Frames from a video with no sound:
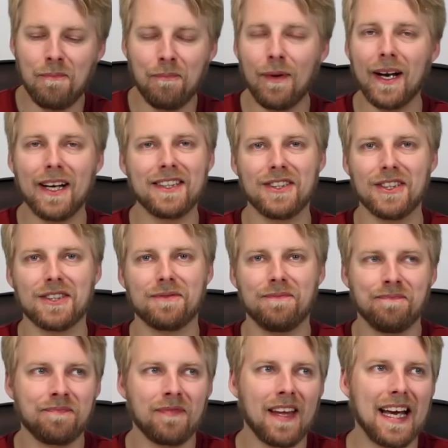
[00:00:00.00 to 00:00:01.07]
But
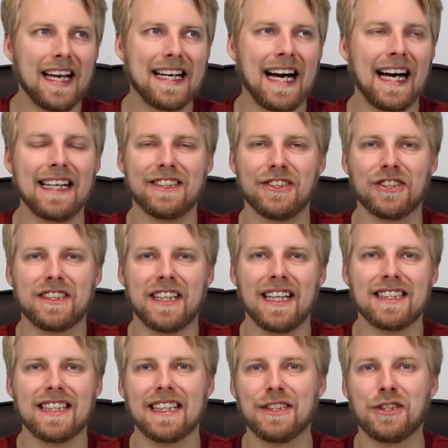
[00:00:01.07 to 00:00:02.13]
it kind of just
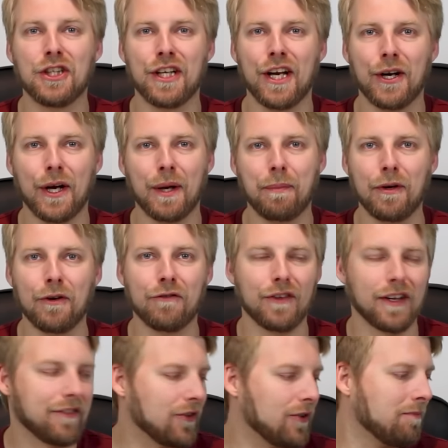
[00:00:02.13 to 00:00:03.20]
tastes like generic beer
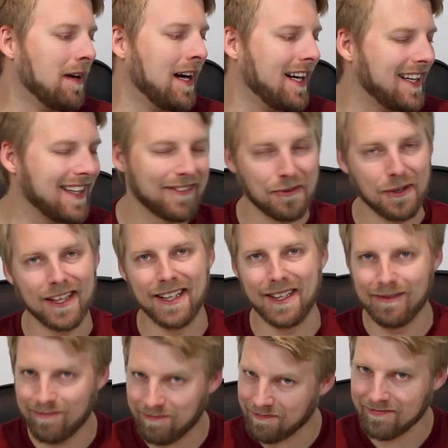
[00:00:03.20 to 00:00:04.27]
flavor,
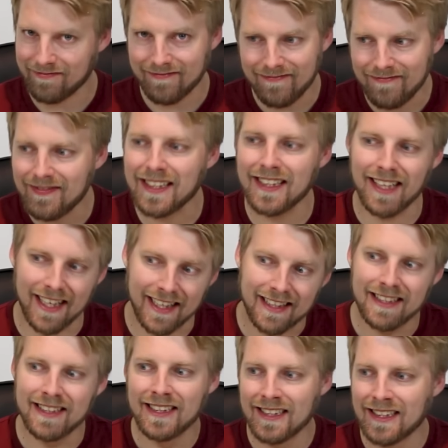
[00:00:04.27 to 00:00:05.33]
really.
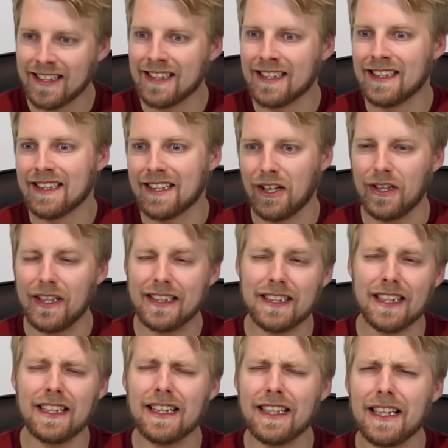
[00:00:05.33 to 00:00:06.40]
Like, there is
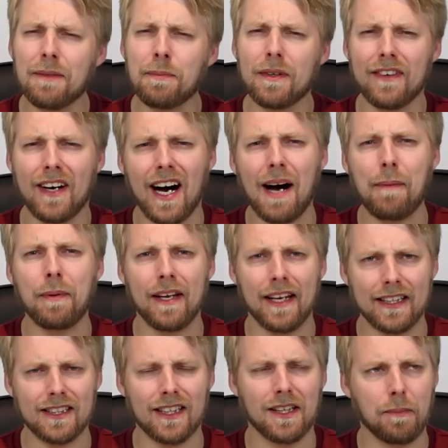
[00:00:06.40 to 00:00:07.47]
a little bit of a
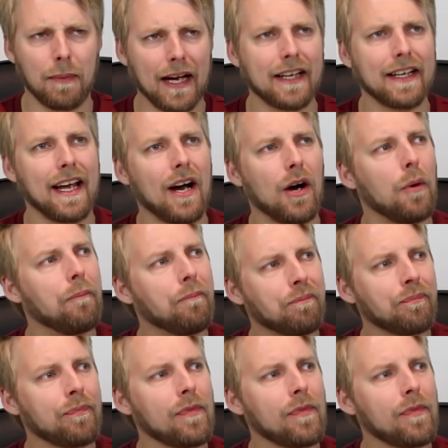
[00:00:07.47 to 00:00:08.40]
hoppiness on the back now.